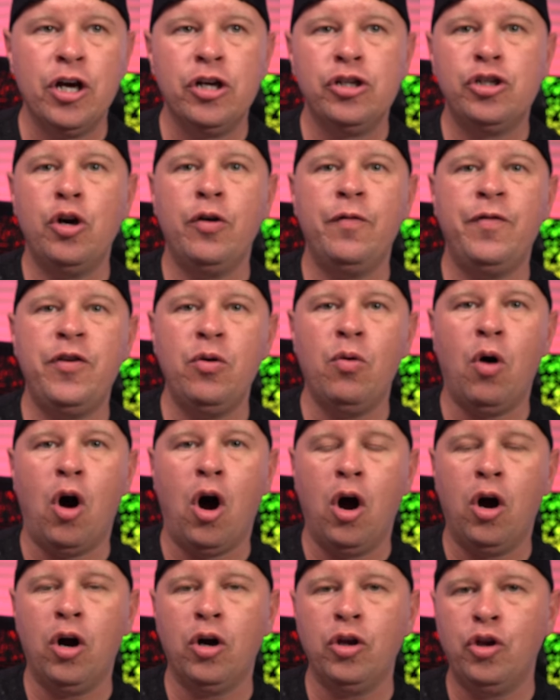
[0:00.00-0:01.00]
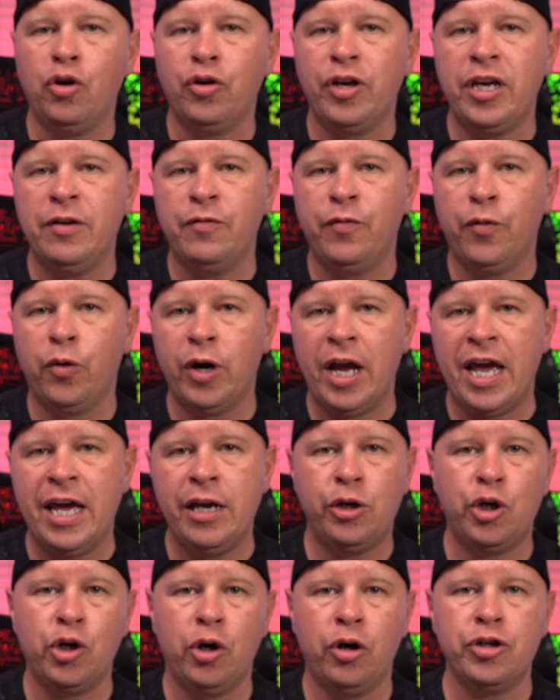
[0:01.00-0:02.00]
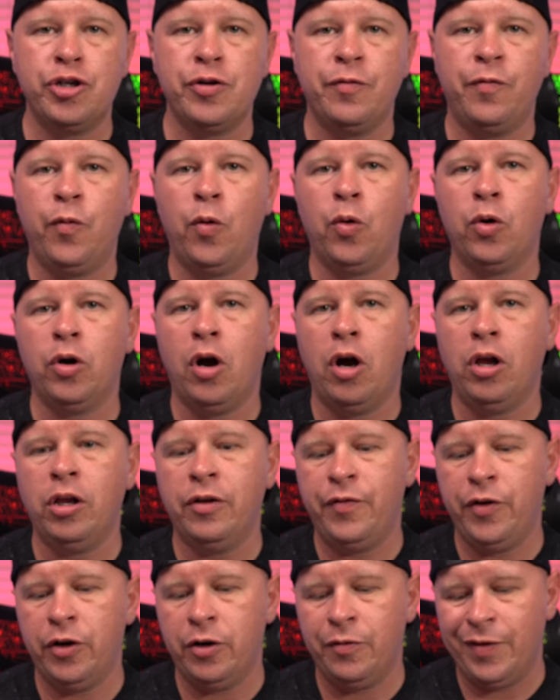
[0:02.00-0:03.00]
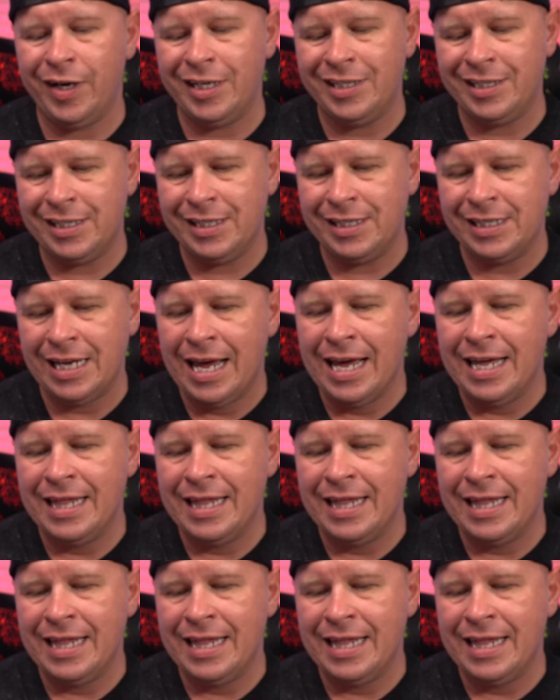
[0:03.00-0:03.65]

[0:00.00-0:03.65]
So if you are looking for a charger for all of your devices,